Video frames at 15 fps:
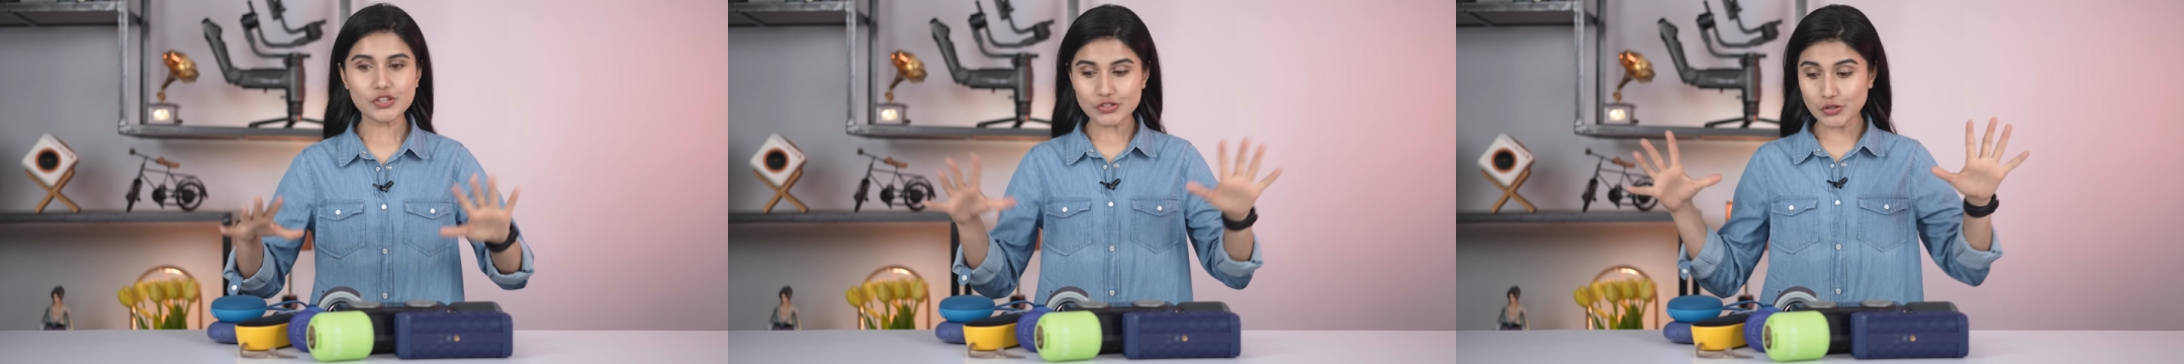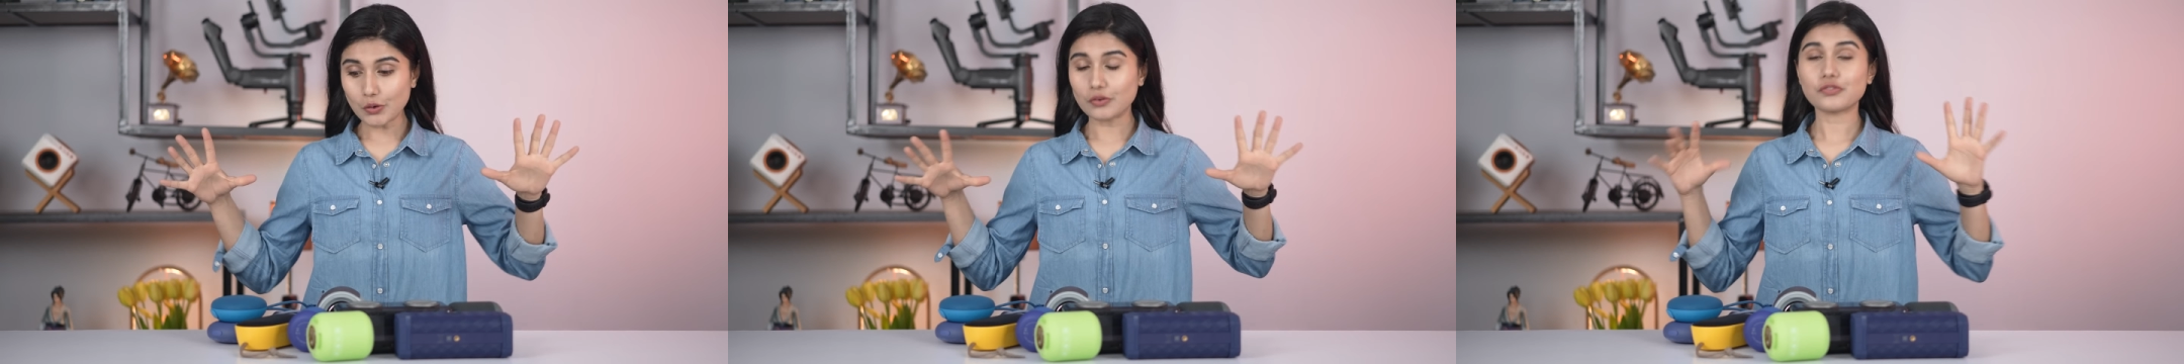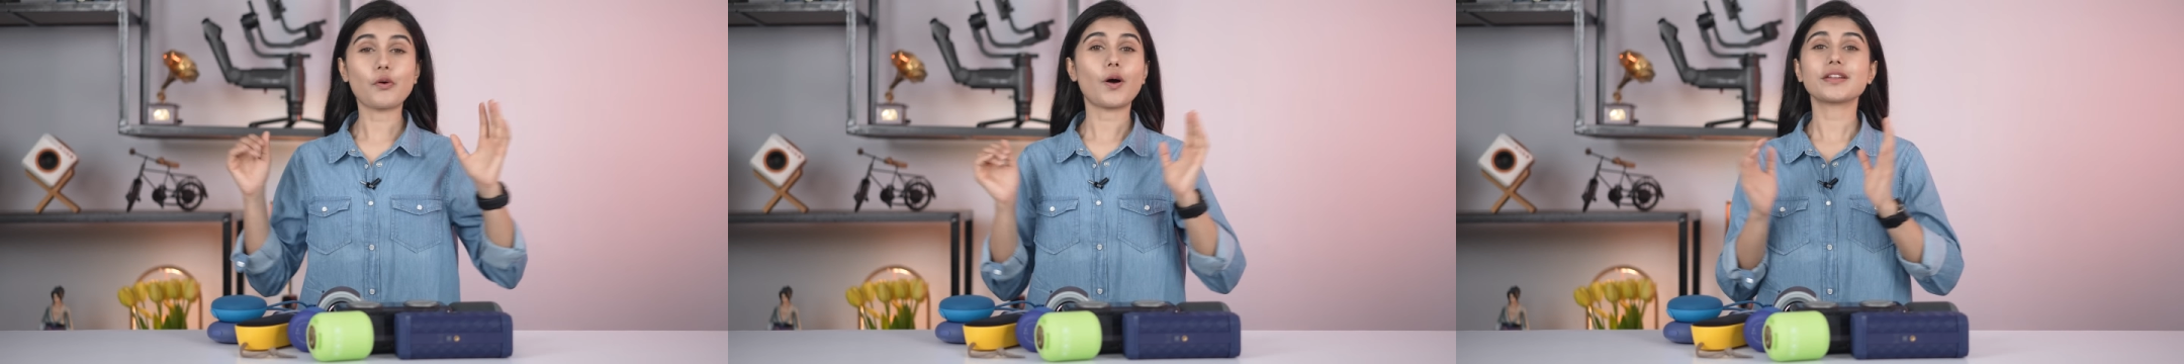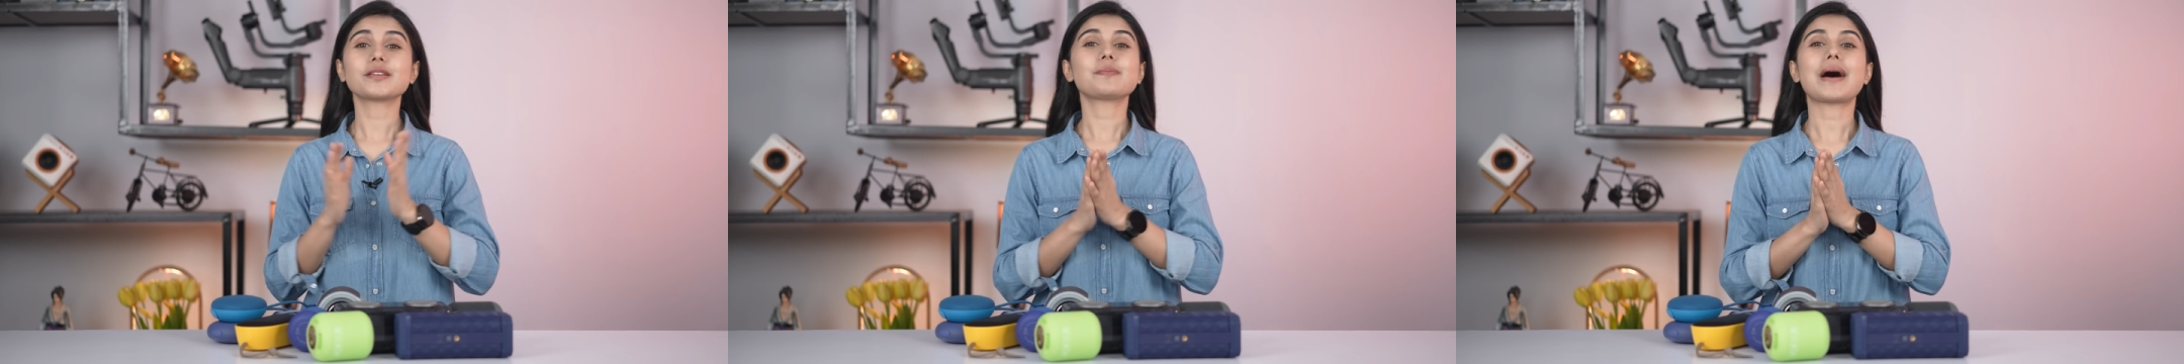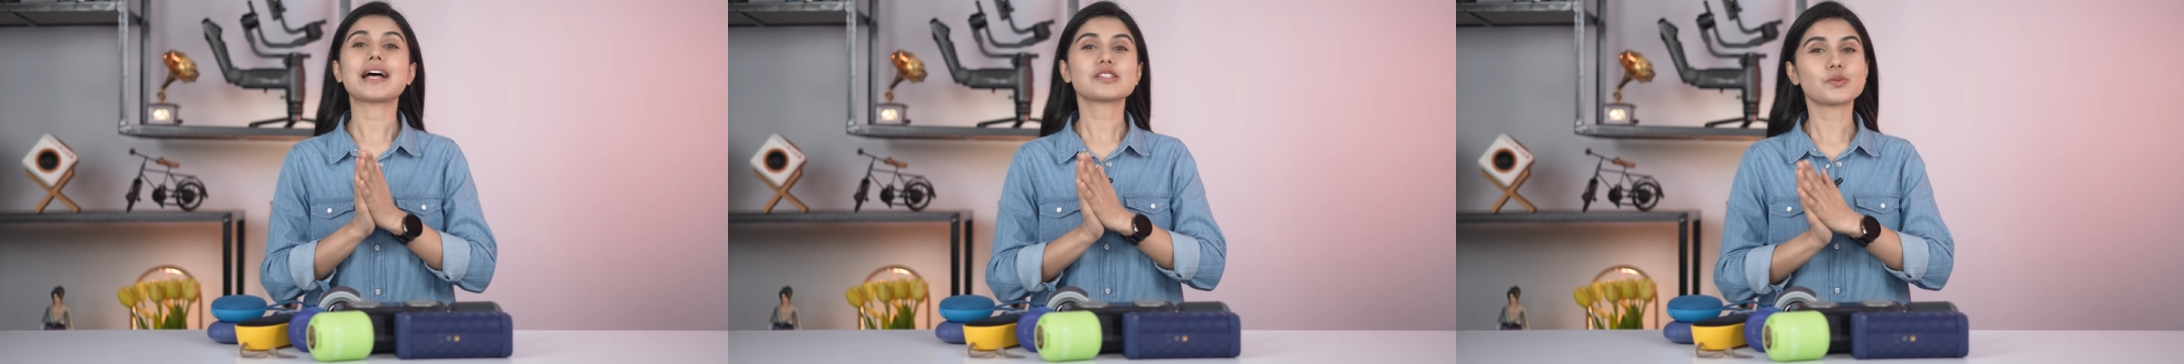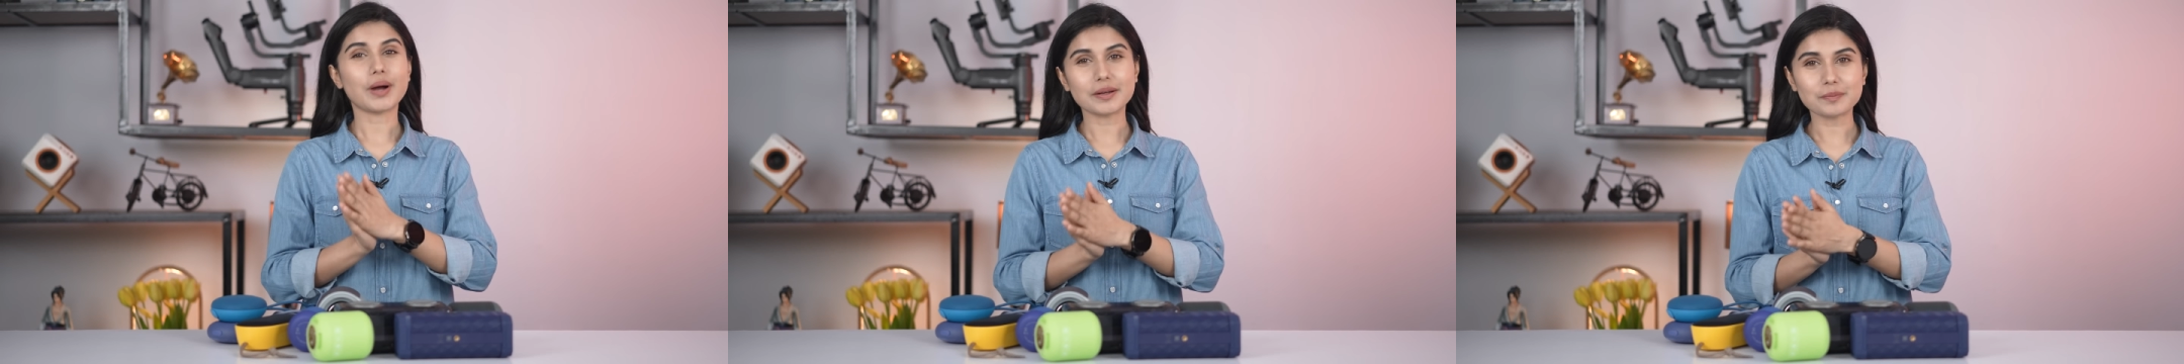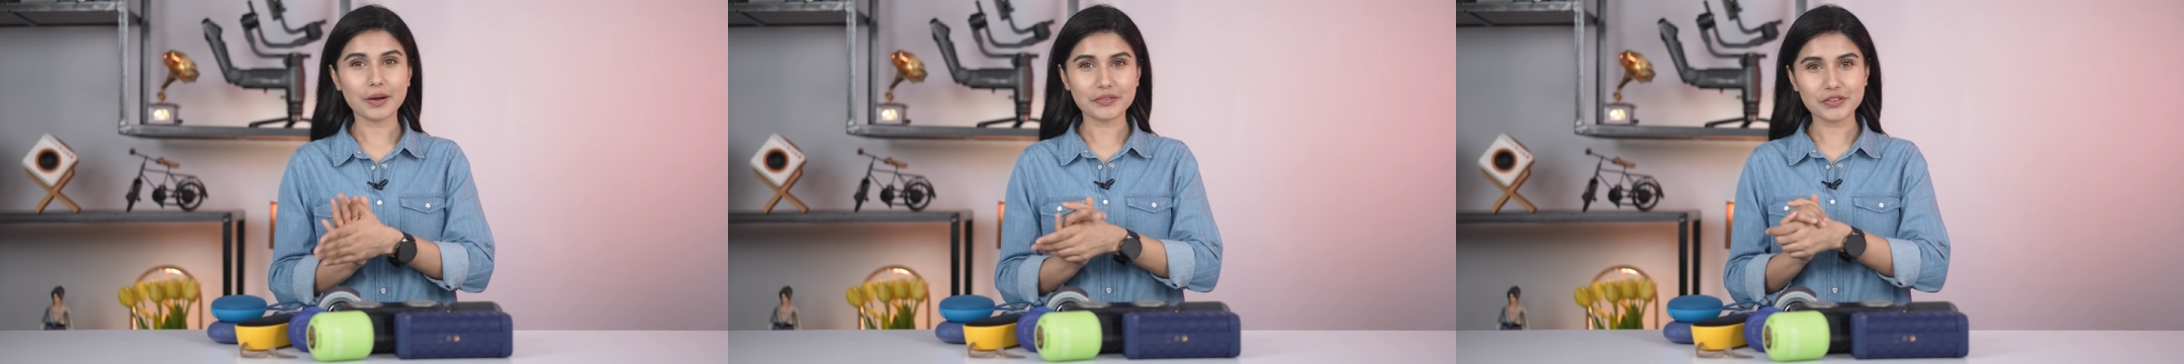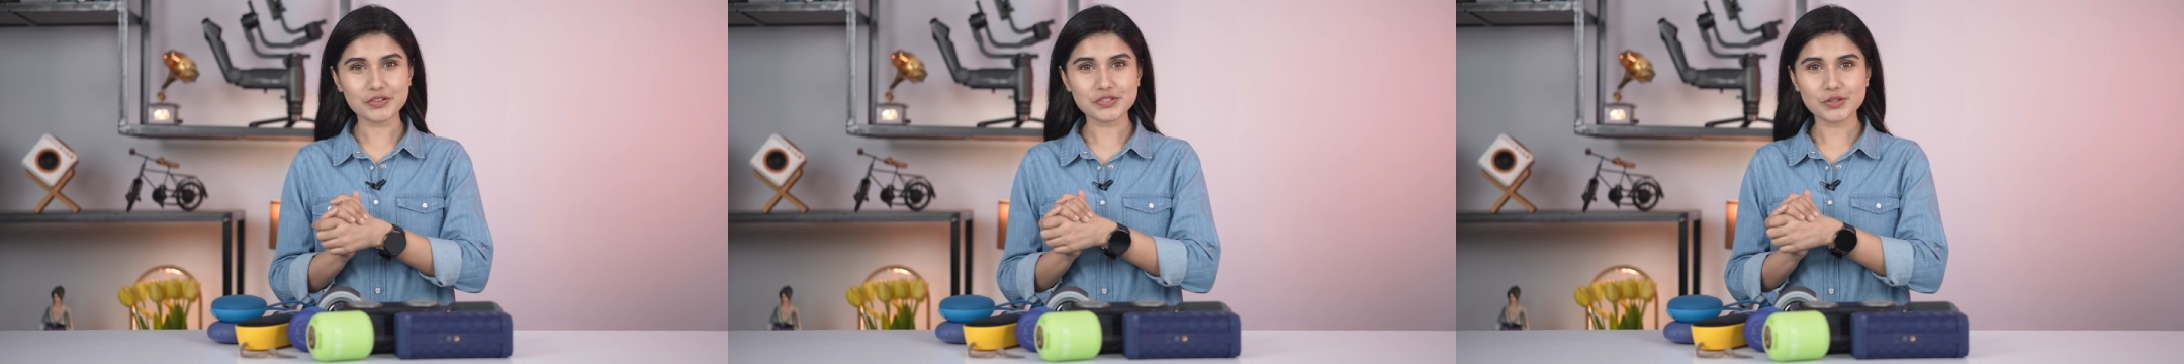So for the past 1
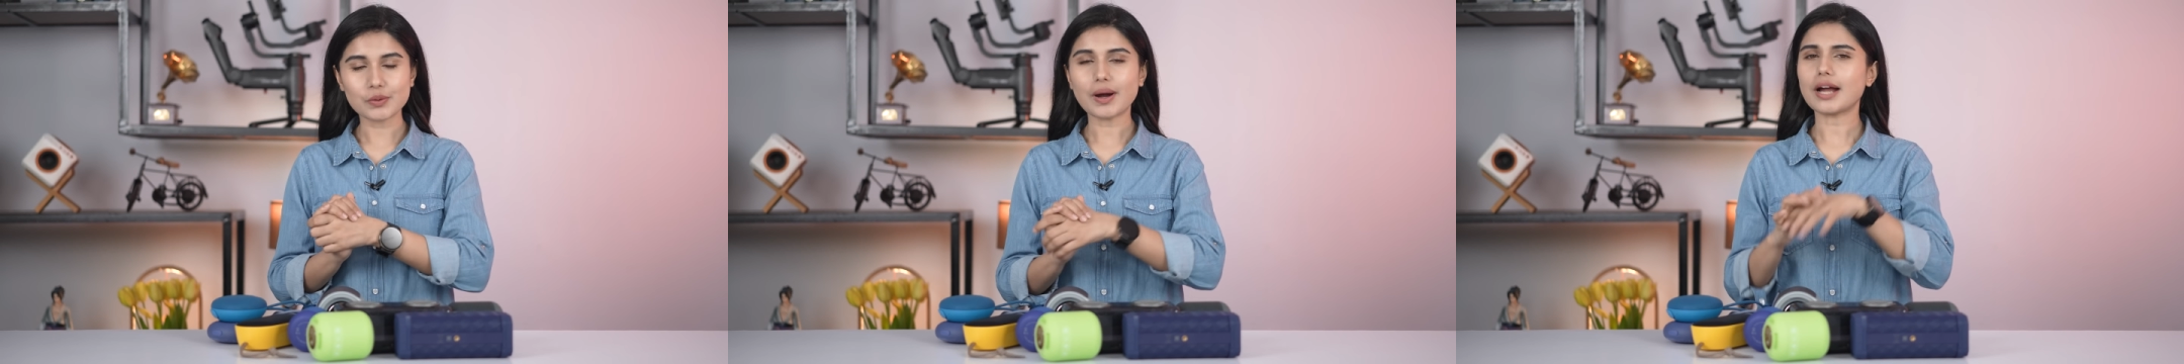month or so,